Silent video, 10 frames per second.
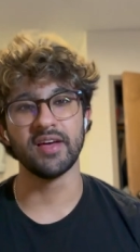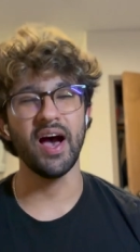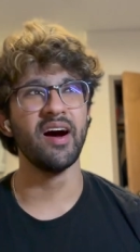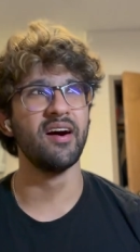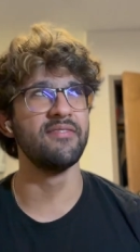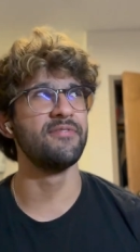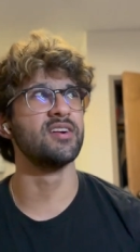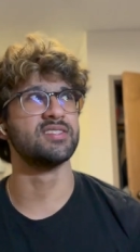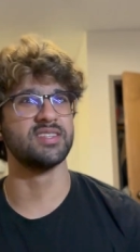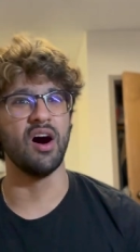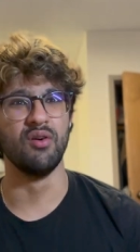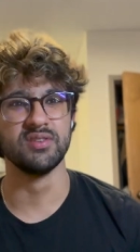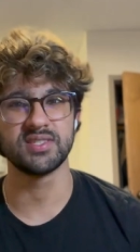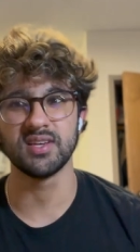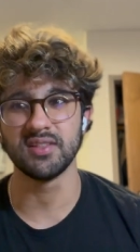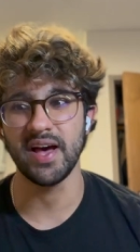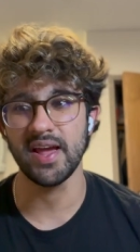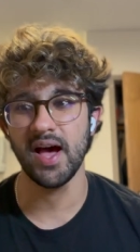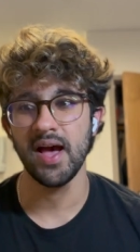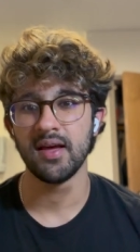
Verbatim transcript: comfort zone so like